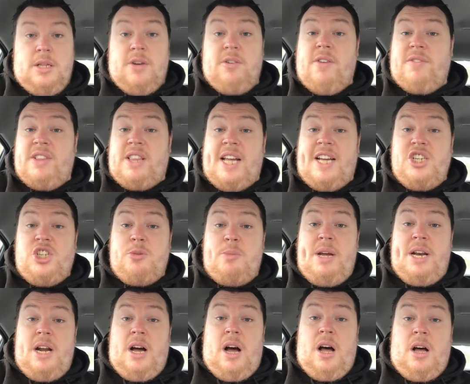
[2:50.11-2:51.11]
Their other danger
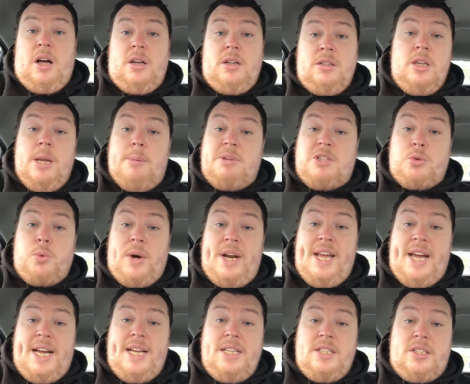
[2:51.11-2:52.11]
men are number
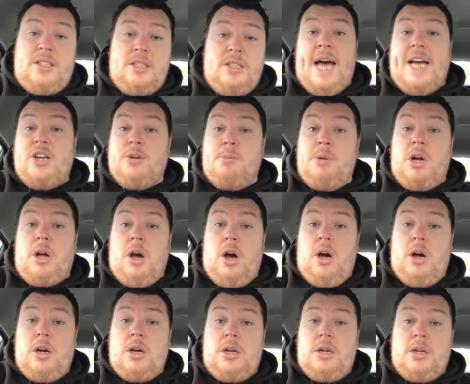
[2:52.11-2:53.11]
28, Adam
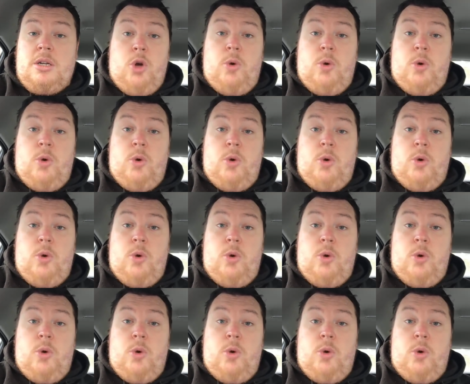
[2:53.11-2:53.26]
McGurk,